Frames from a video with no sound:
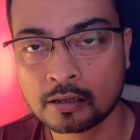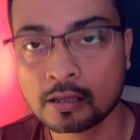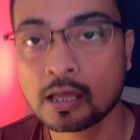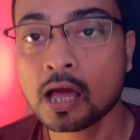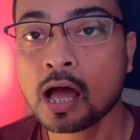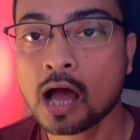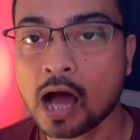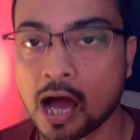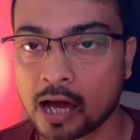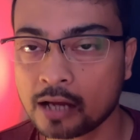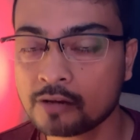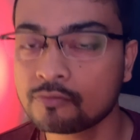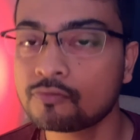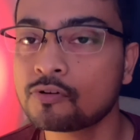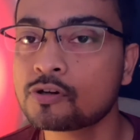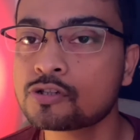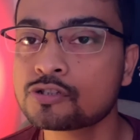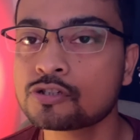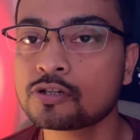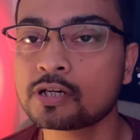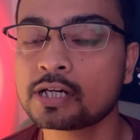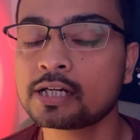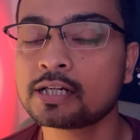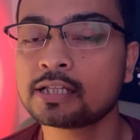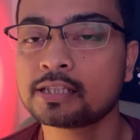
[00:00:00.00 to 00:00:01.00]

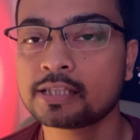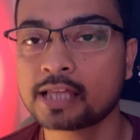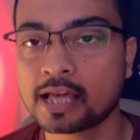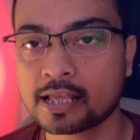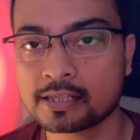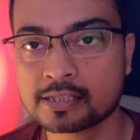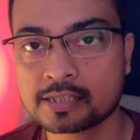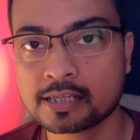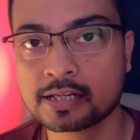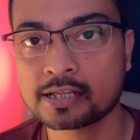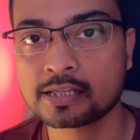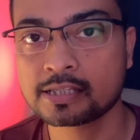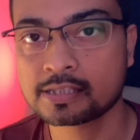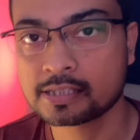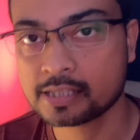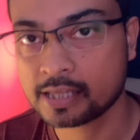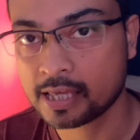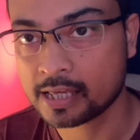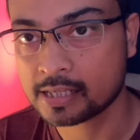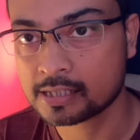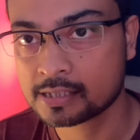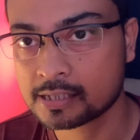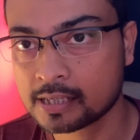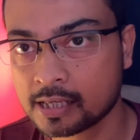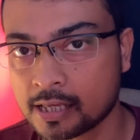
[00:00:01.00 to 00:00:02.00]
Unfortunately, the answer is
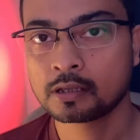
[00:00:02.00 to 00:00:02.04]
yes.